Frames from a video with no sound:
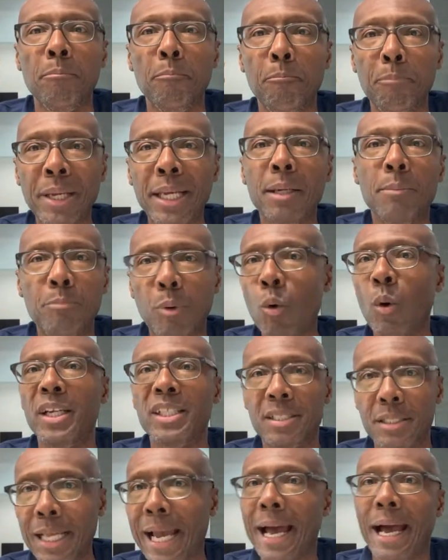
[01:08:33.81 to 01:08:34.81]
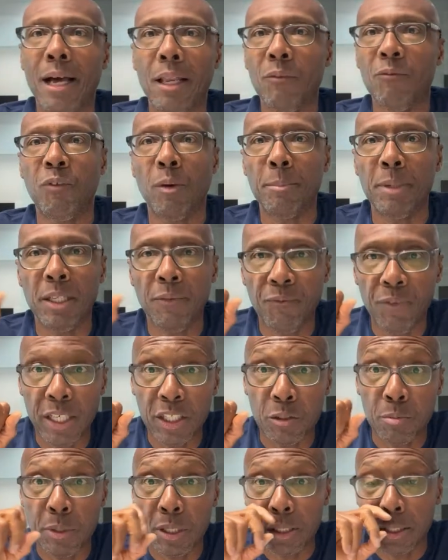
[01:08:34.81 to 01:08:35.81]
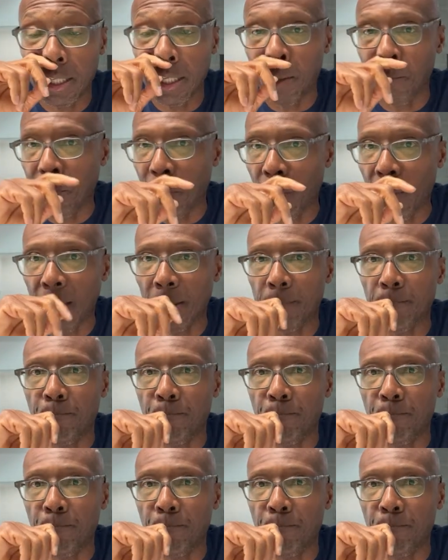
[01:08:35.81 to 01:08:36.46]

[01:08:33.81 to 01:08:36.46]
big boy style from an investment standpoint.